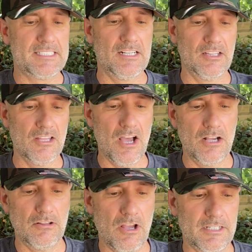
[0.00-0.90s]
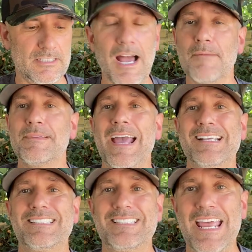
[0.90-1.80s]
in a long, long time.
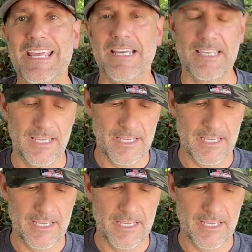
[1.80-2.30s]
Castaic